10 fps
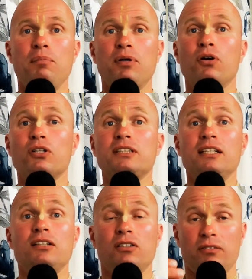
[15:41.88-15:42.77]
Because,
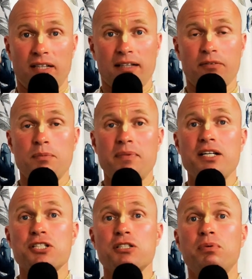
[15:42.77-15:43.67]
like we
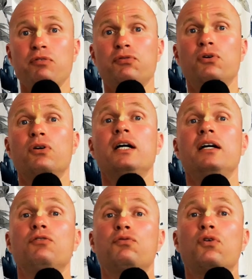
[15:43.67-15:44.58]
mentioned before,
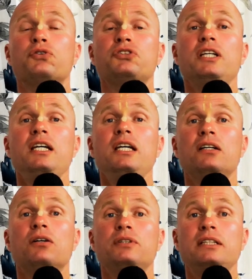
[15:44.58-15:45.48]
the false
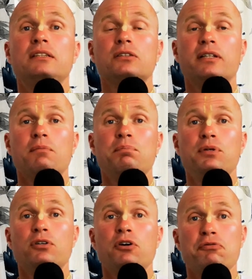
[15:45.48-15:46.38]
ego needs to get
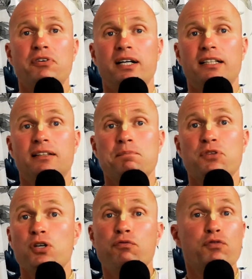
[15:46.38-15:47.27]
purified.
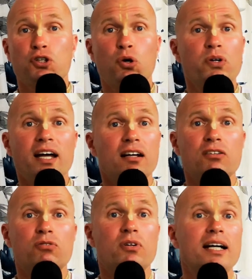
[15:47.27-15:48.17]
So if we don't get
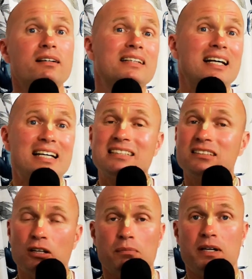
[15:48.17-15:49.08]
it right, there
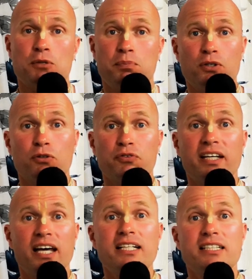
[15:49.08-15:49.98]
is not much
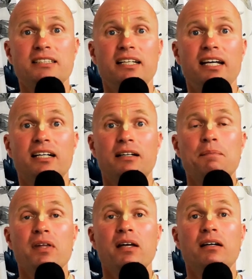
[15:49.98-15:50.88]
purification there.